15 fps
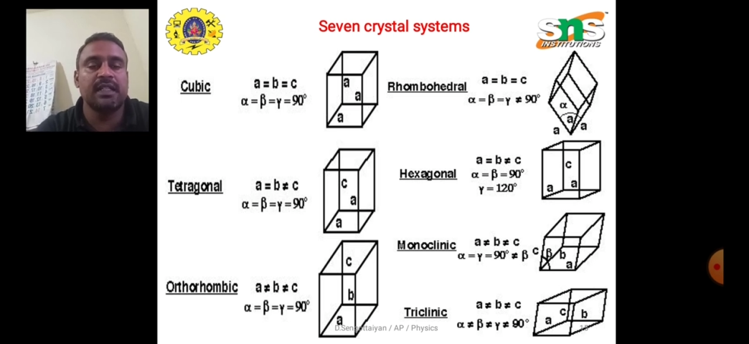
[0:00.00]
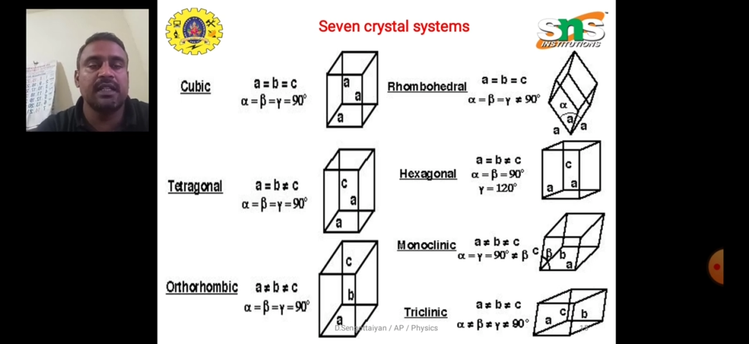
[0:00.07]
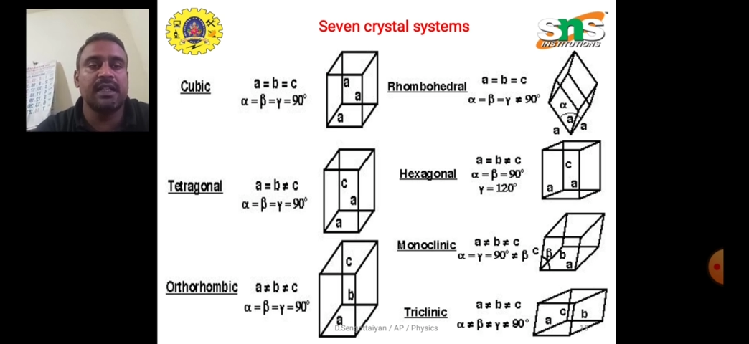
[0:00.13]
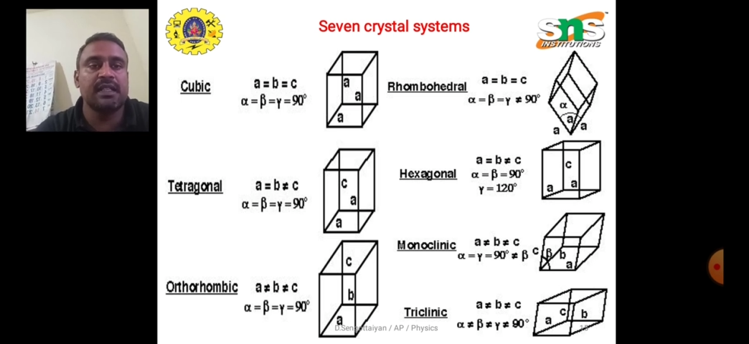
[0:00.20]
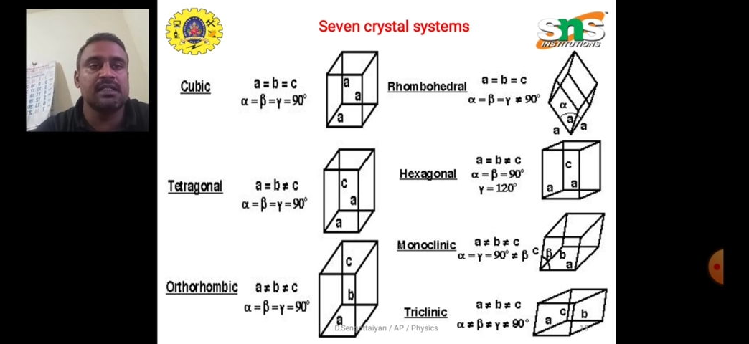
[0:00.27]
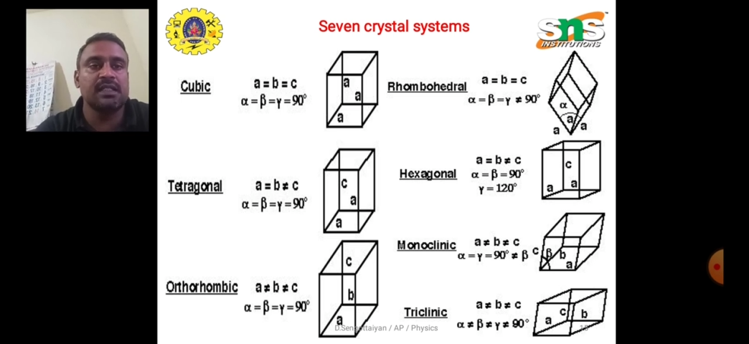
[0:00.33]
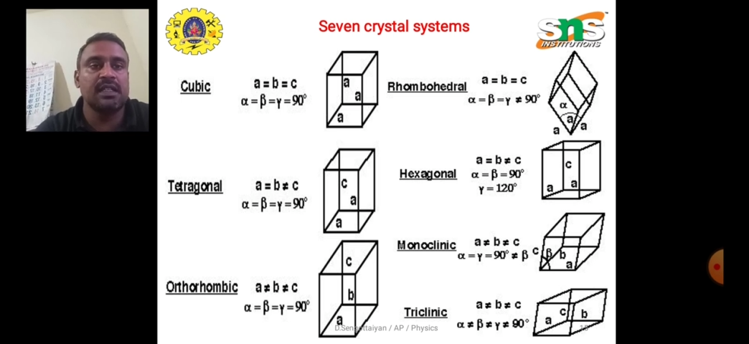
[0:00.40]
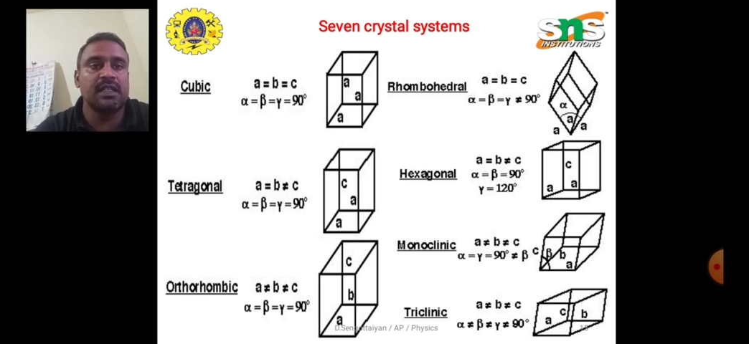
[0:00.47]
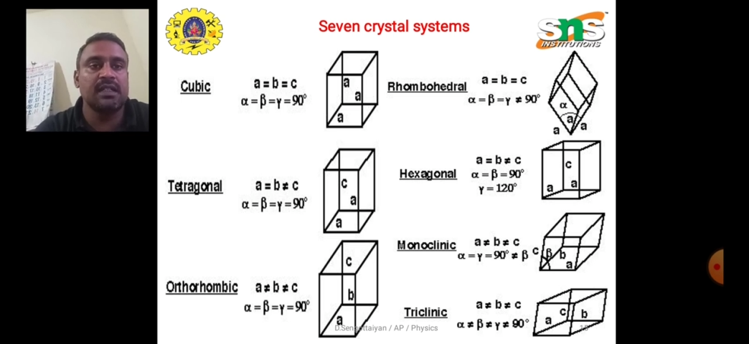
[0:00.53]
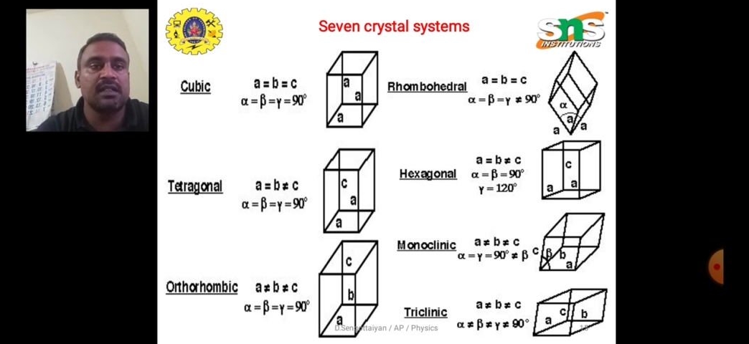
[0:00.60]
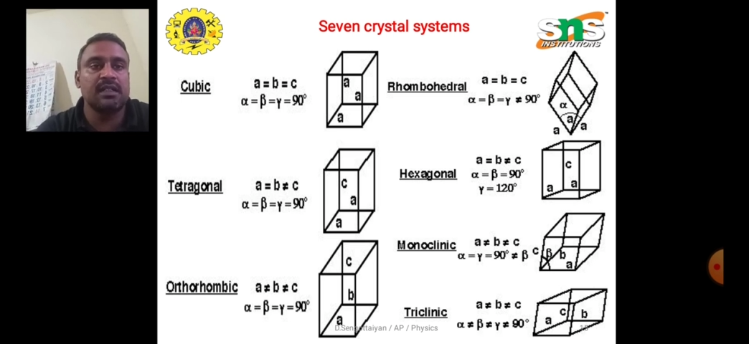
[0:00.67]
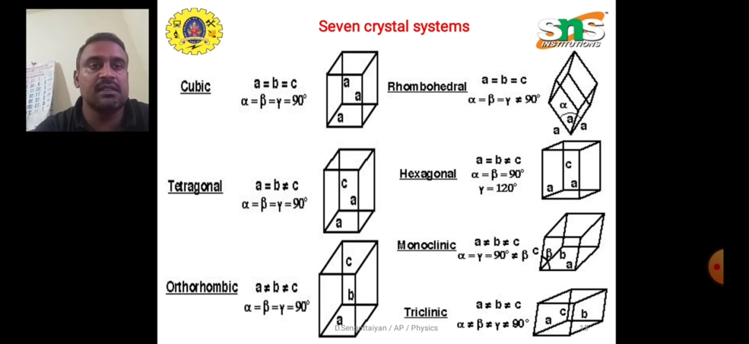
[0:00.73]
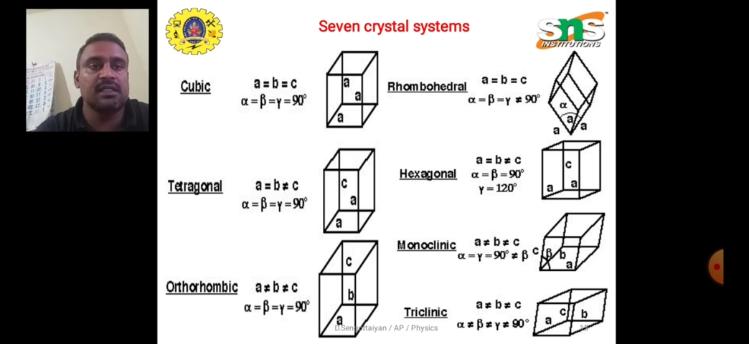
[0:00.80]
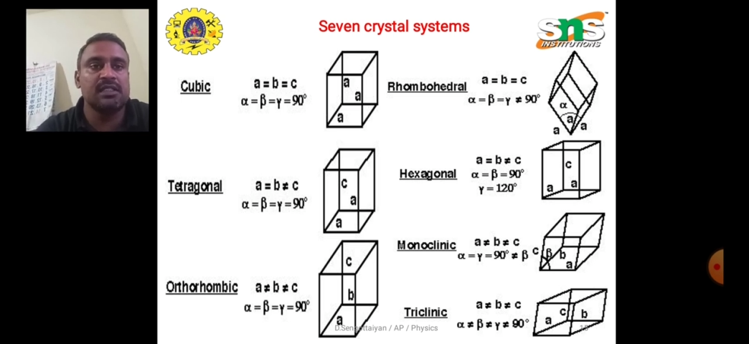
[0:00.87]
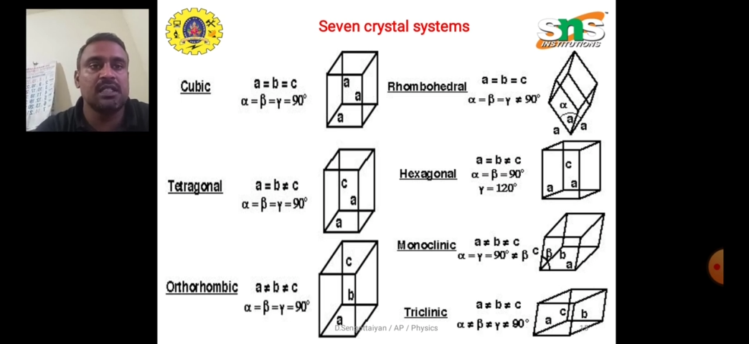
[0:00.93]
axial
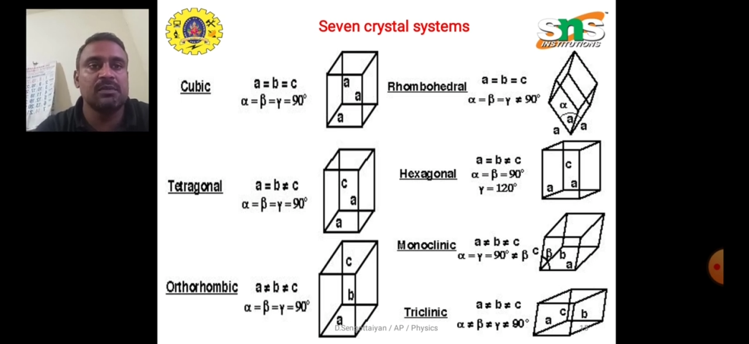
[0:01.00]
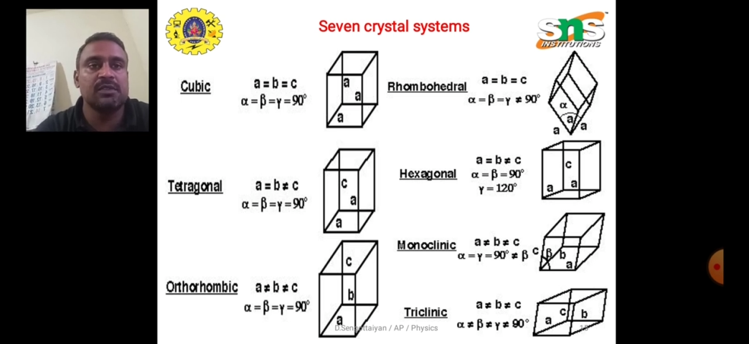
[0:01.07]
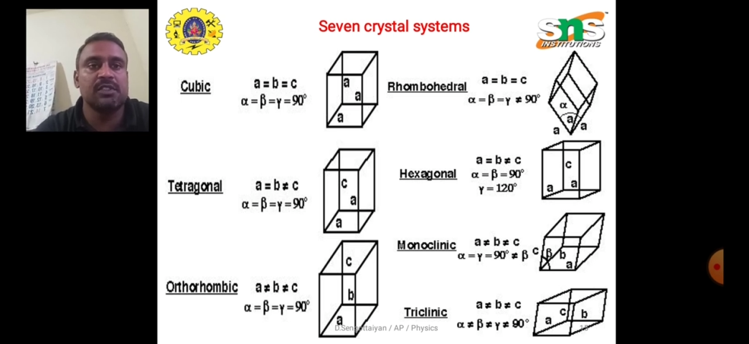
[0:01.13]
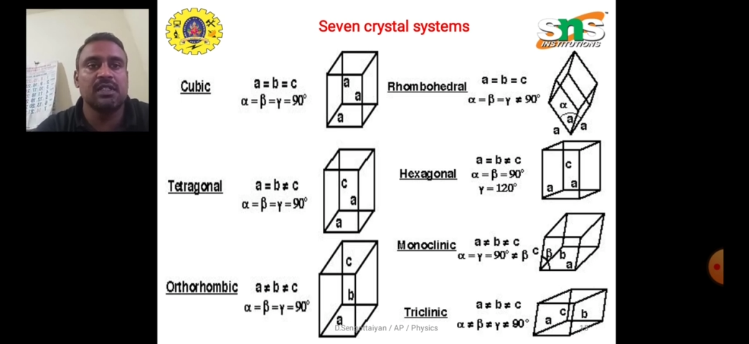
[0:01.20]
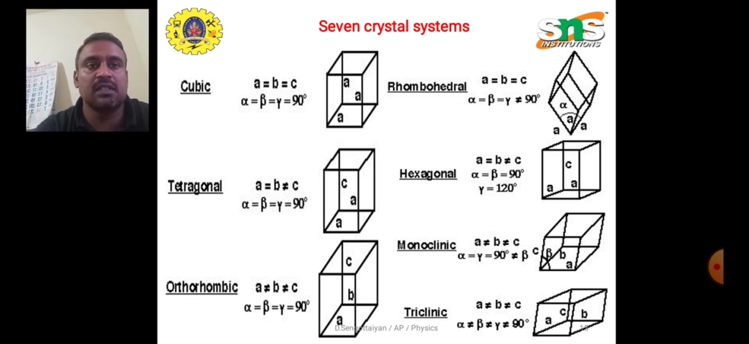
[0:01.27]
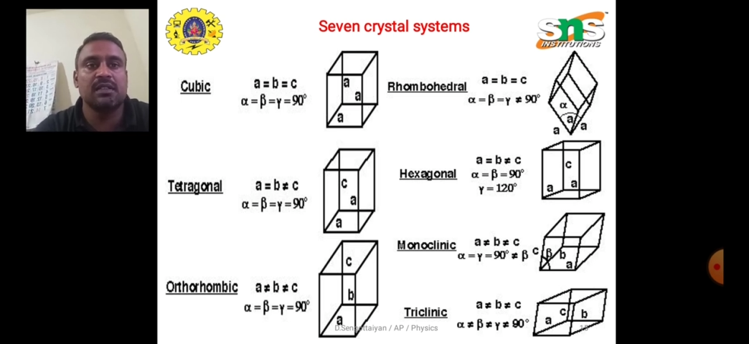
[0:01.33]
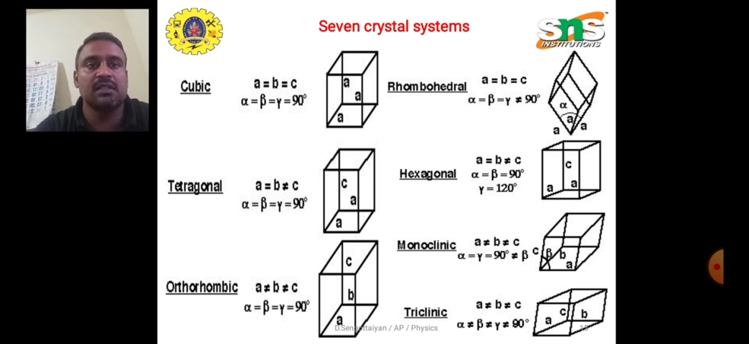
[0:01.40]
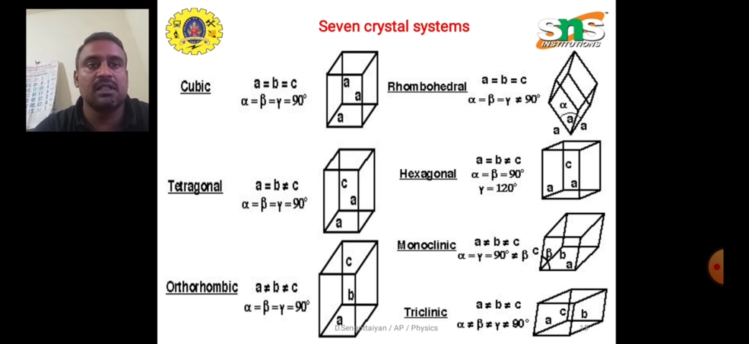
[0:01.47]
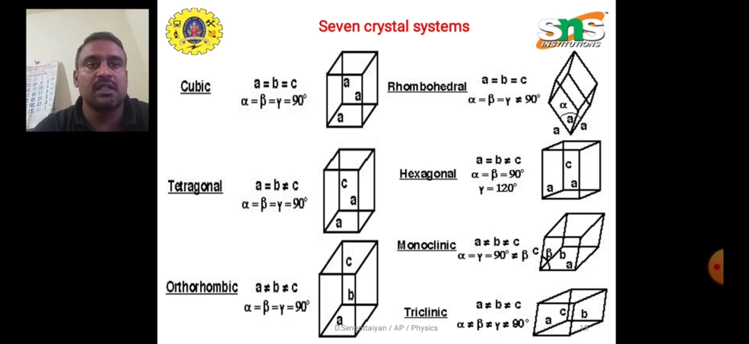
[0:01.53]
angle, systems are